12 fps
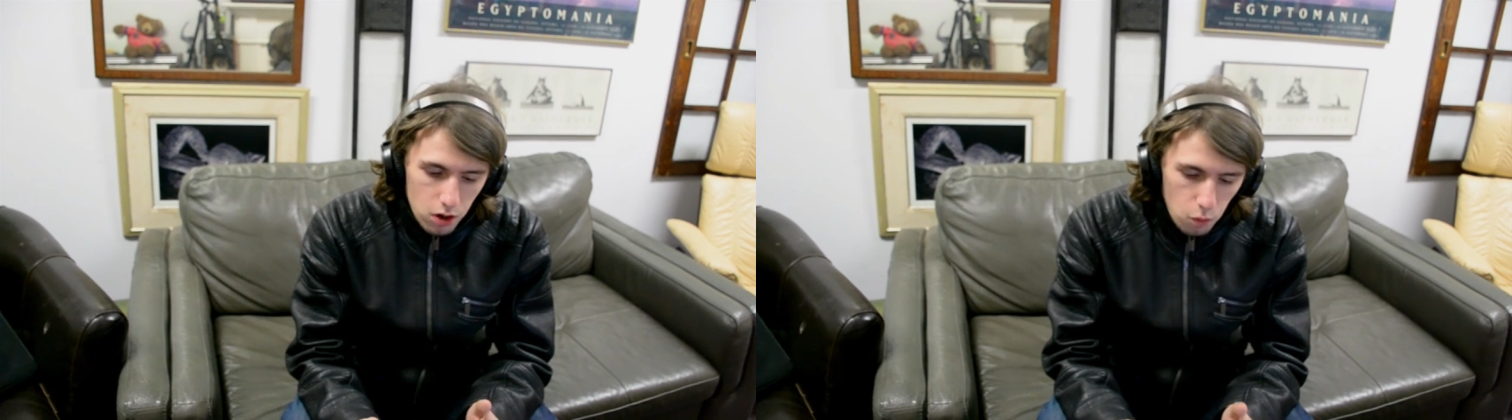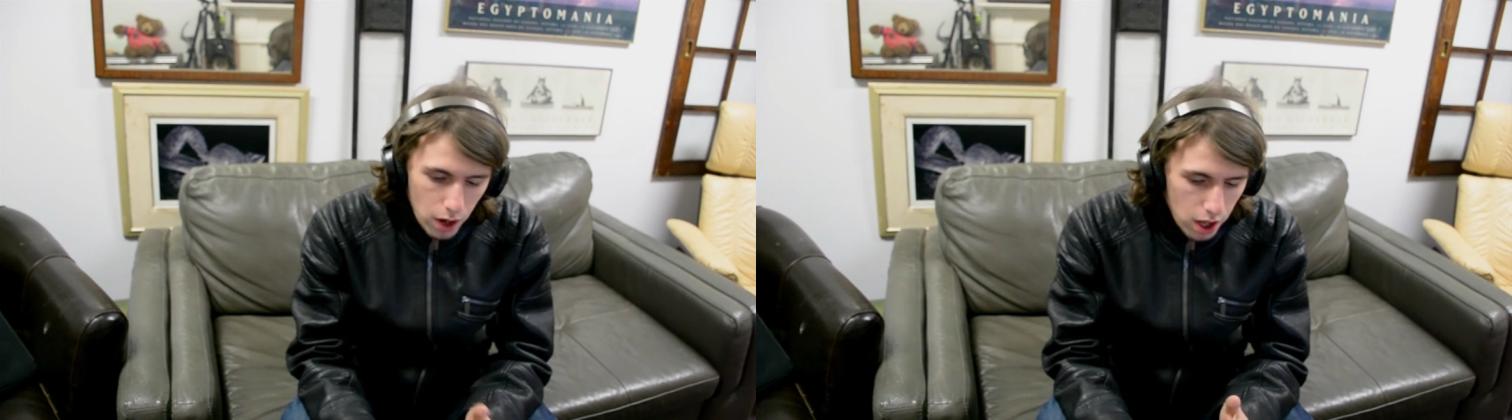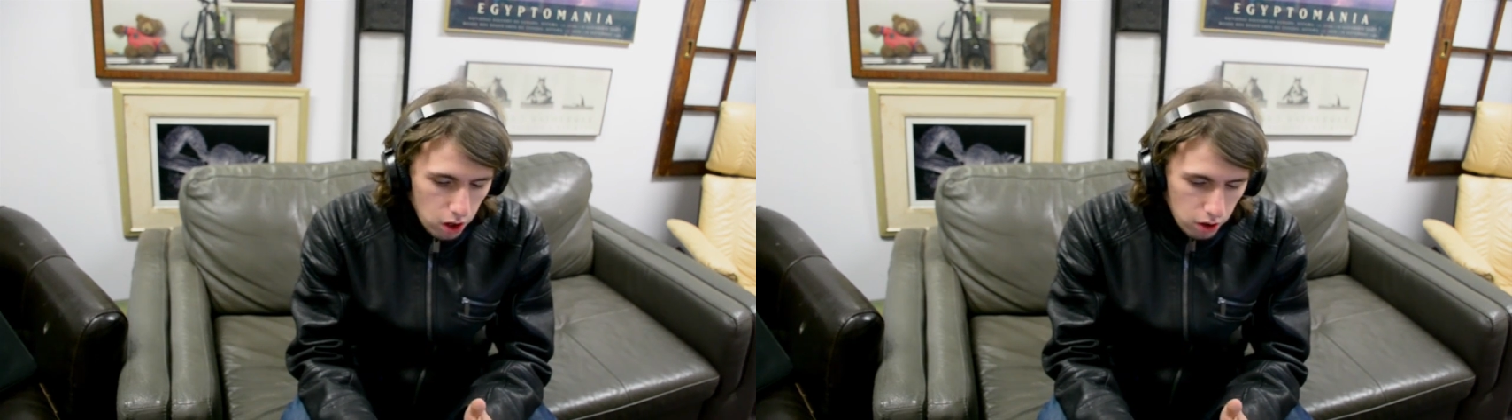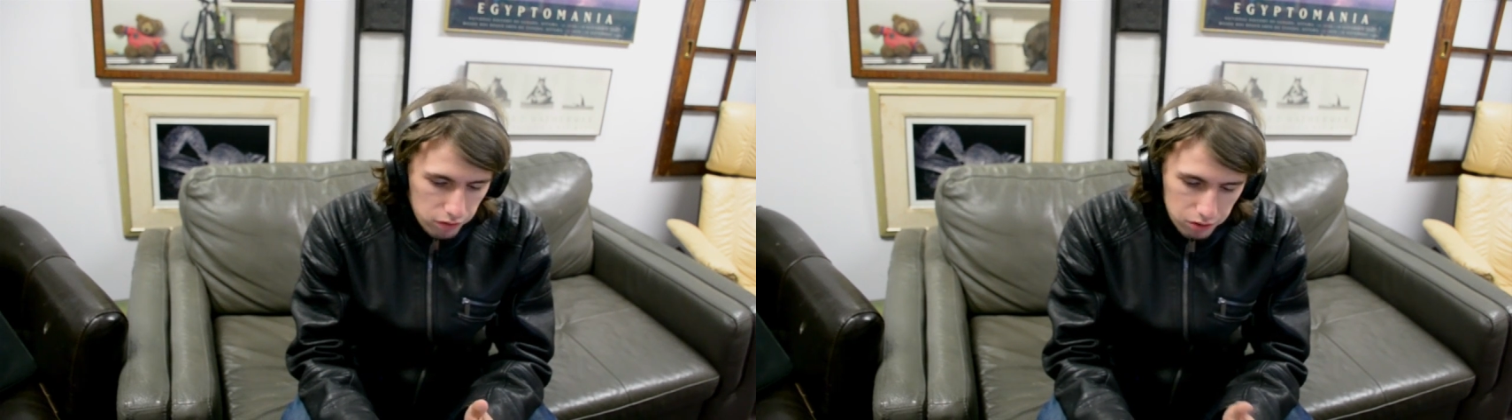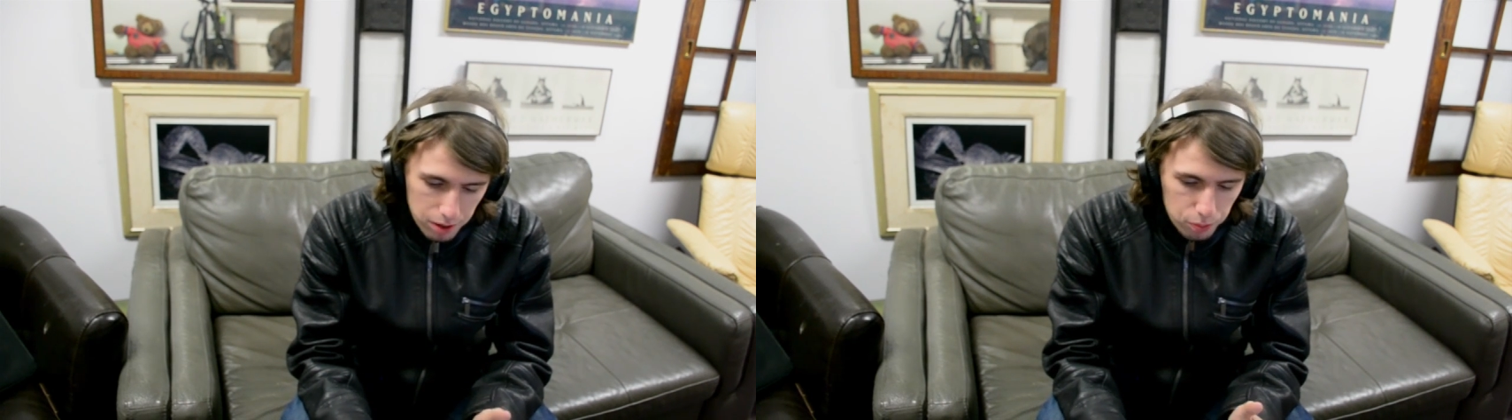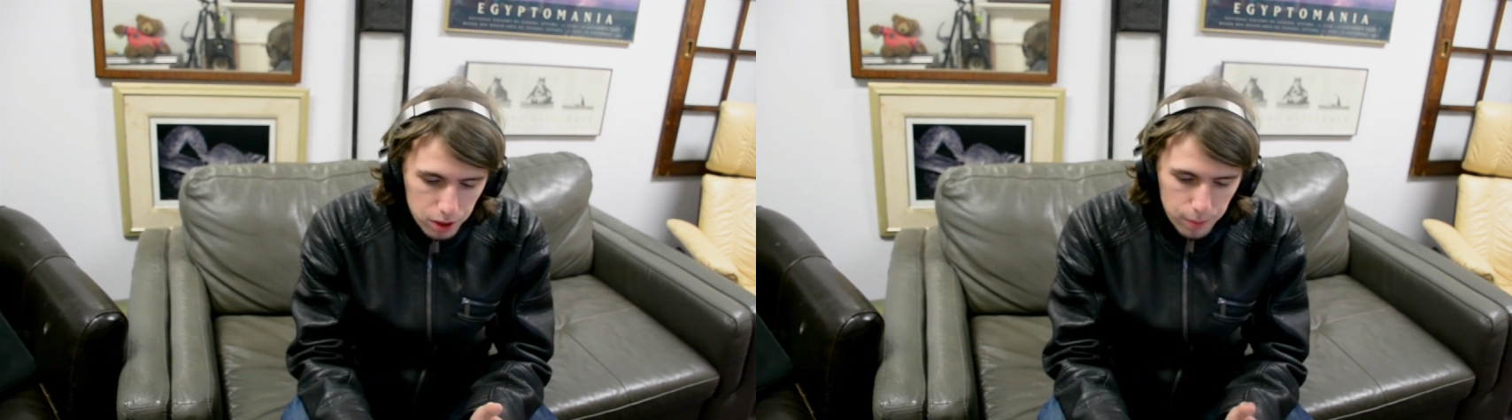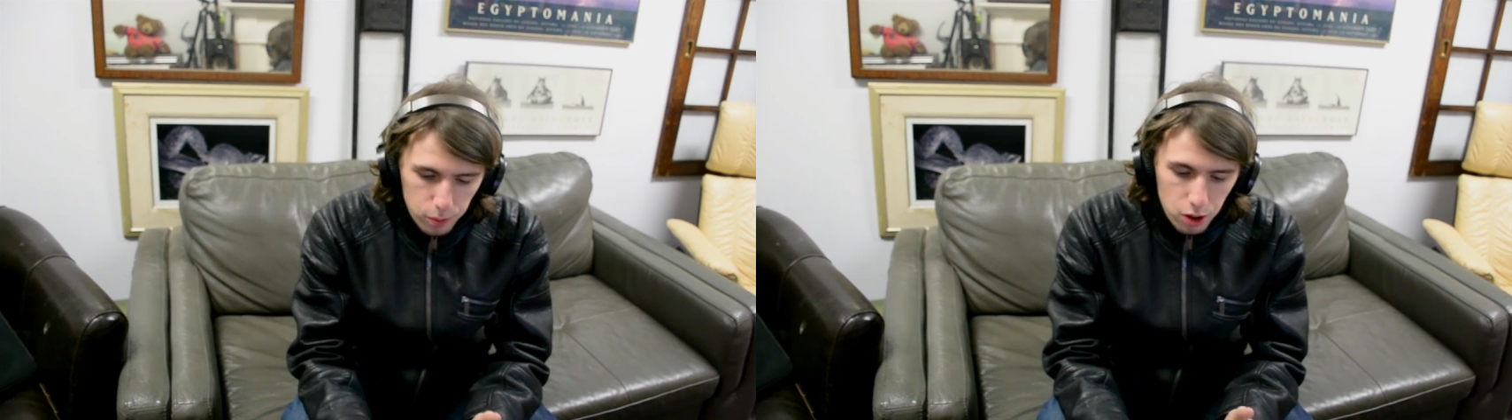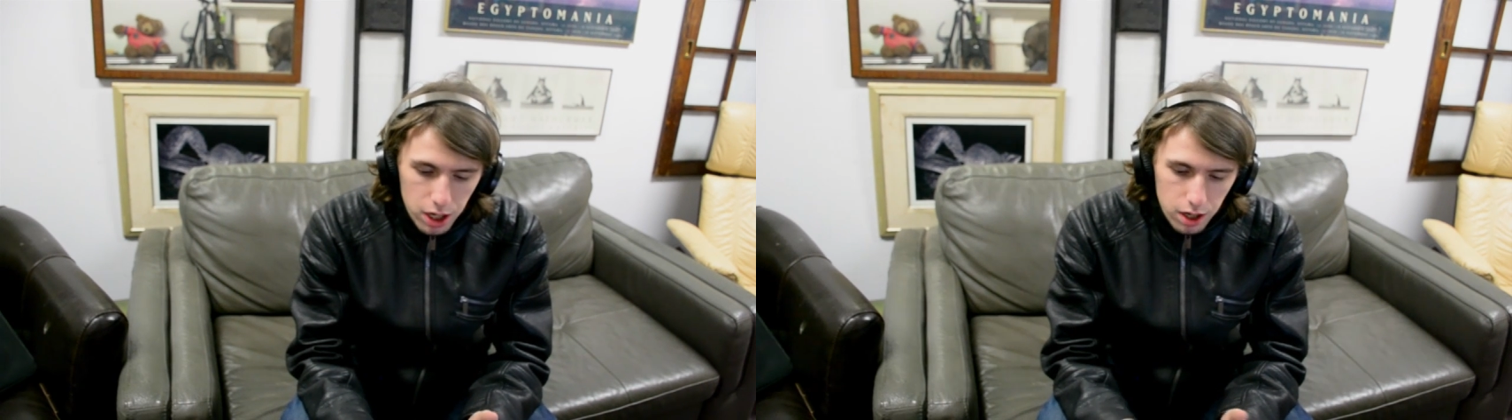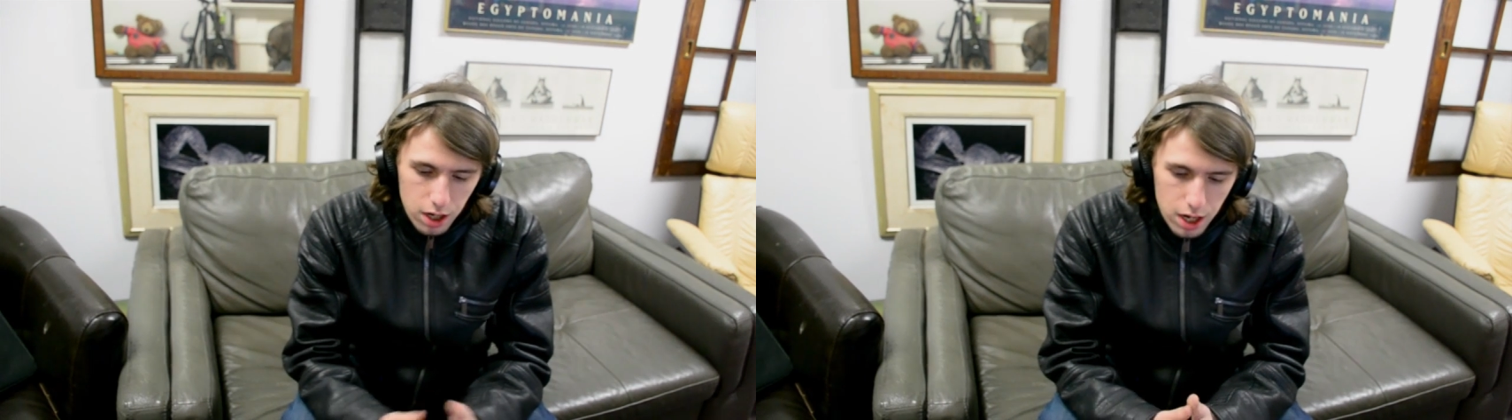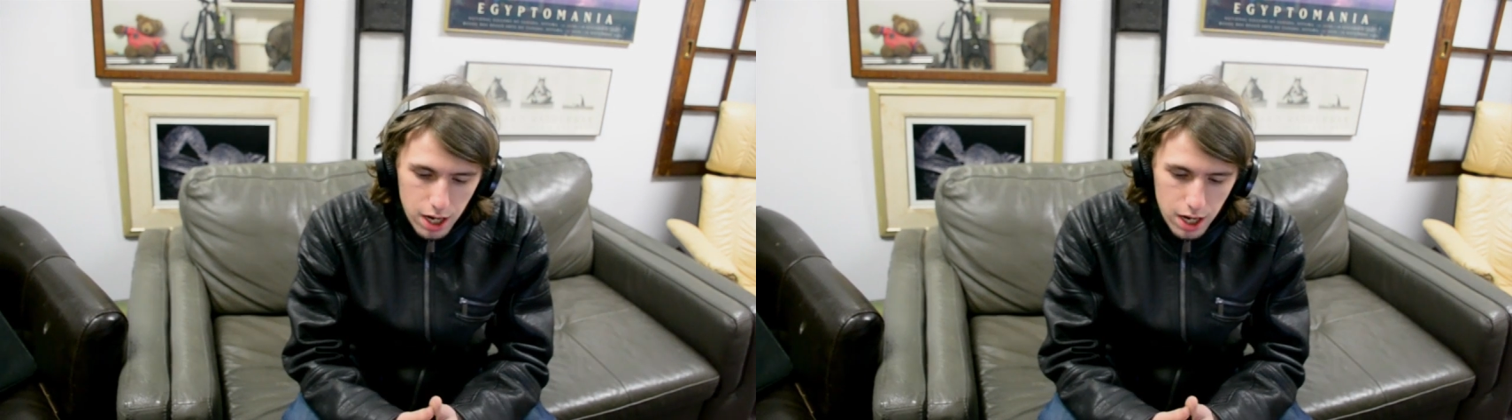Well, simply put,